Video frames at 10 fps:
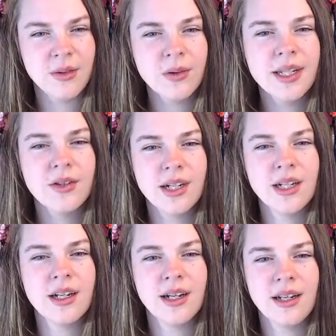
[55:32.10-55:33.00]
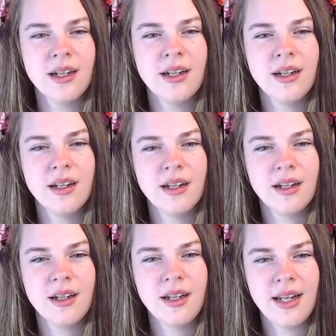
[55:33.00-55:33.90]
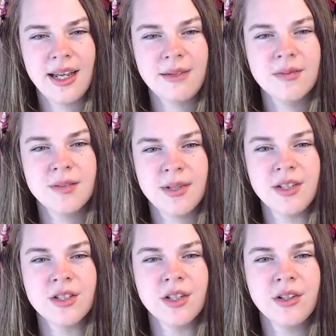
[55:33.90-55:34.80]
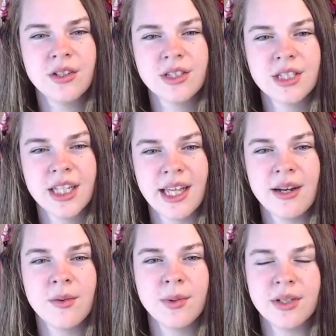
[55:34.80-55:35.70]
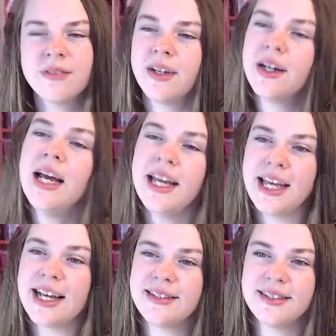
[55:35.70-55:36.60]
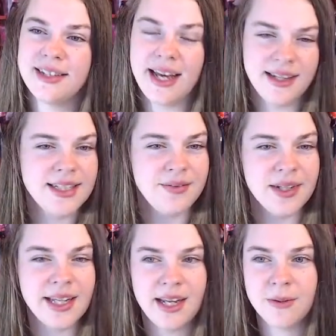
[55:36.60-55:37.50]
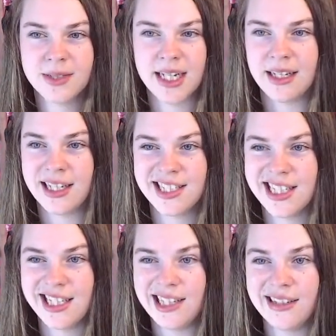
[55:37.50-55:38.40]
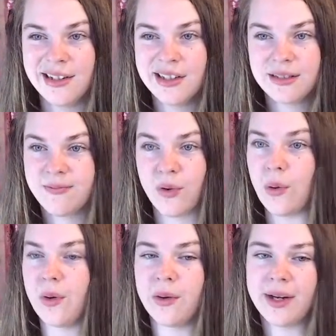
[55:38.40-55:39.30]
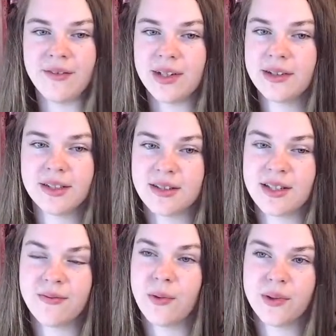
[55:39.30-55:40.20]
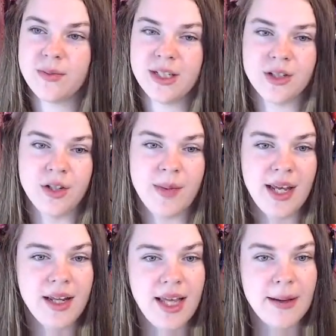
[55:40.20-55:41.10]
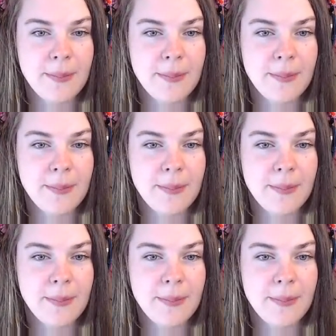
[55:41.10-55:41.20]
created unnamed dimension, you can just click it and it will pull into the field. Yes, yeah, definitely. And it will say like D4 or whatever, because it's the 4th dimension you made. Yeah.